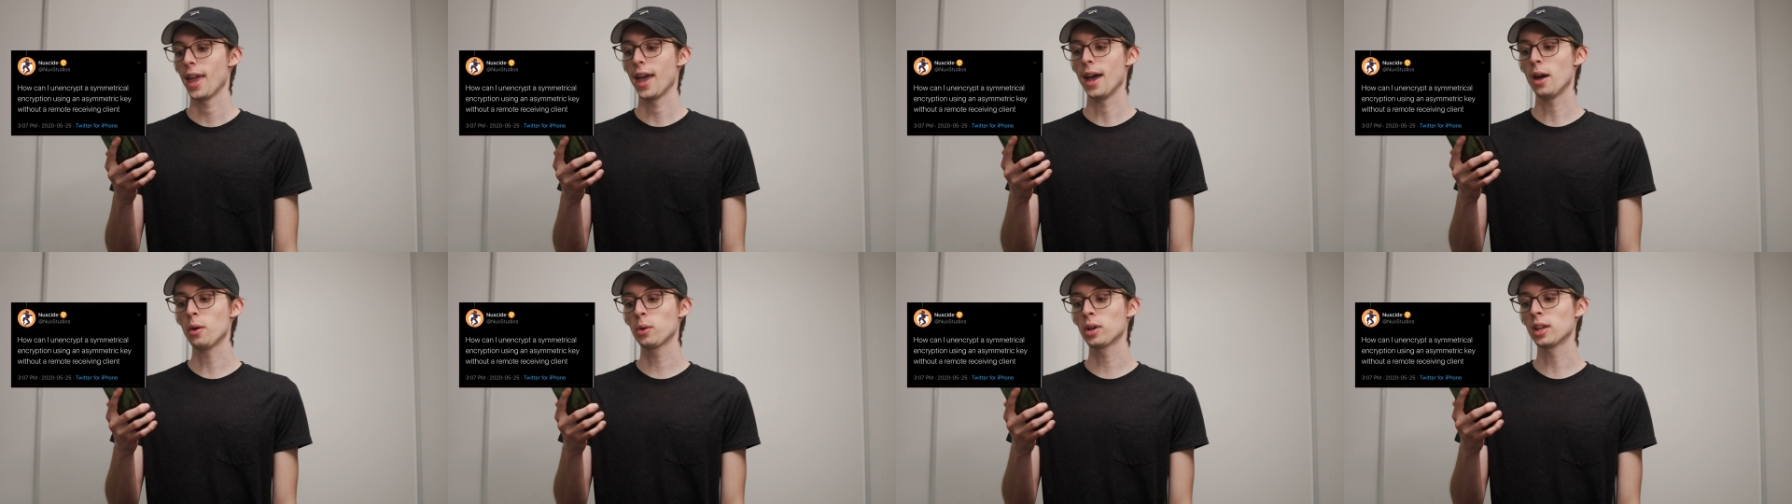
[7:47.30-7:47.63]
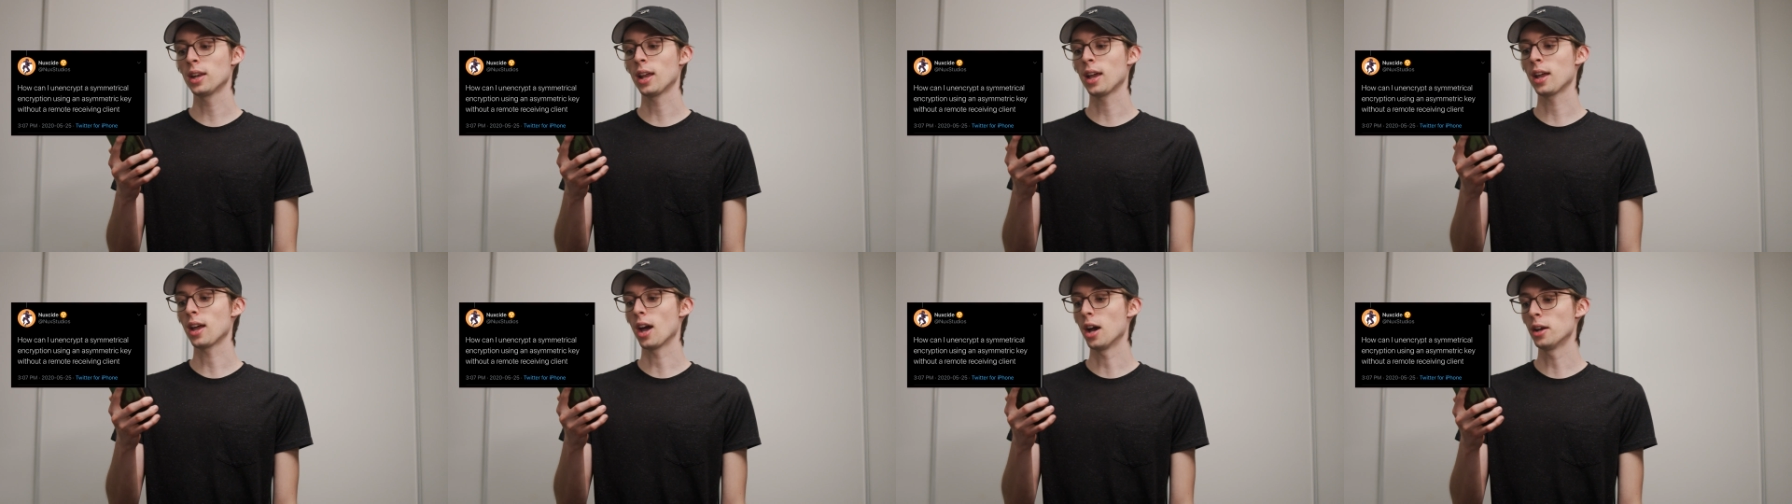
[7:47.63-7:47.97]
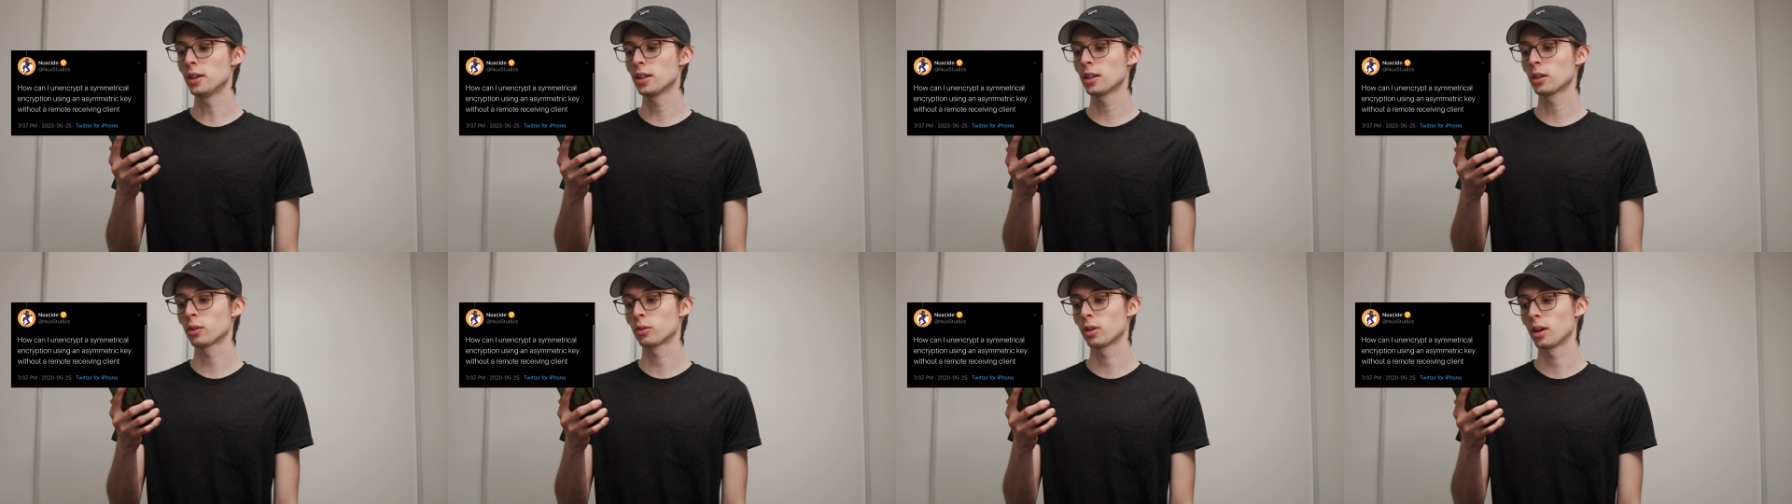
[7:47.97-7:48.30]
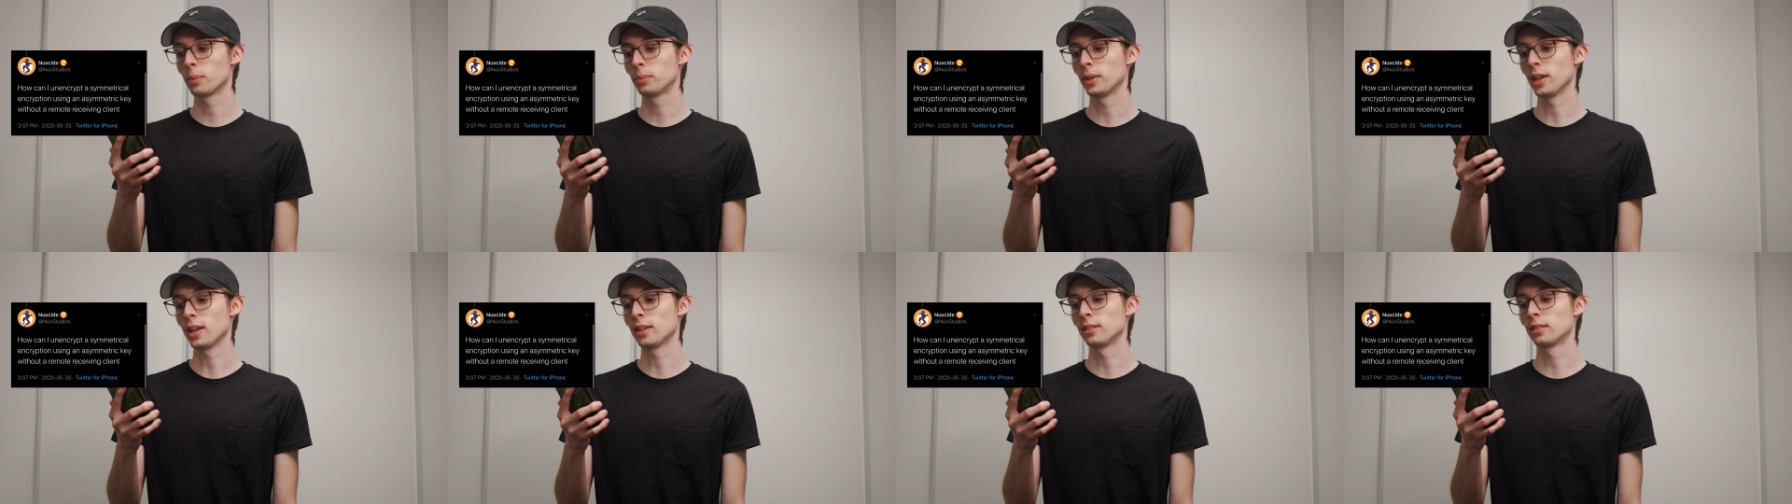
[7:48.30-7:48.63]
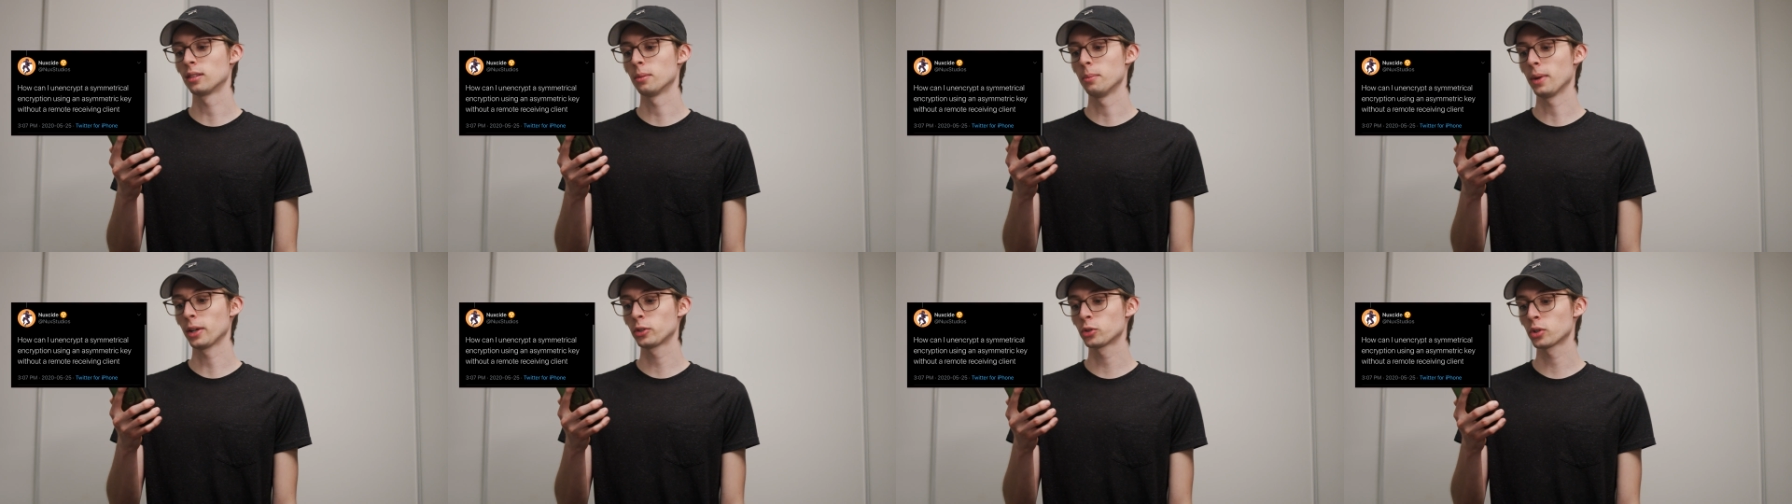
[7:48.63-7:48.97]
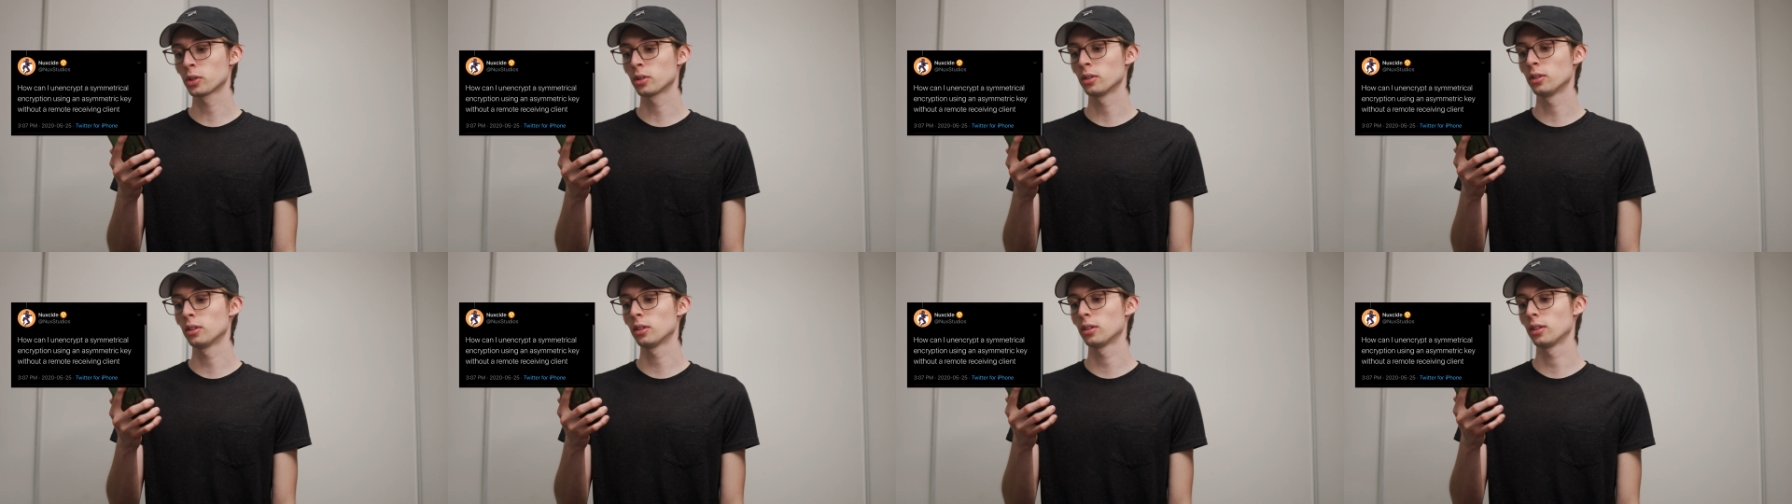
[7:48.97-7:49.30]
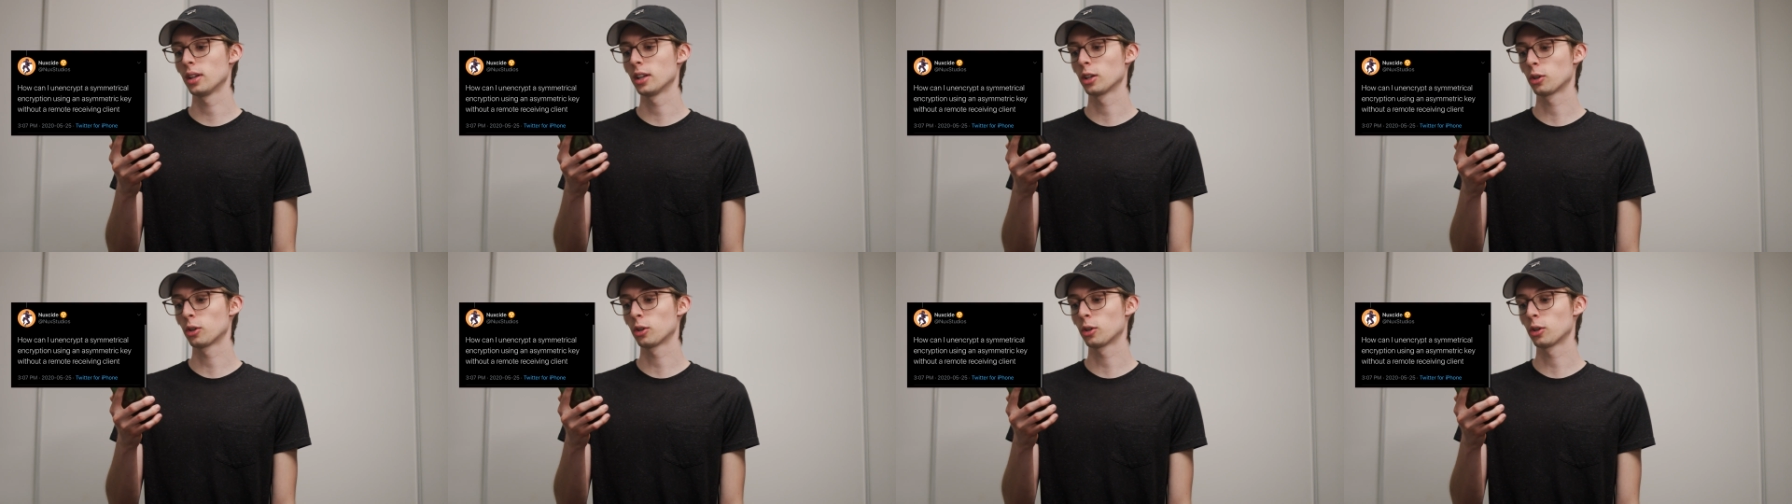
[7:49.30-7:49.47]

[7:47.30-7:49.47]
How can I unencrypt a symmetrical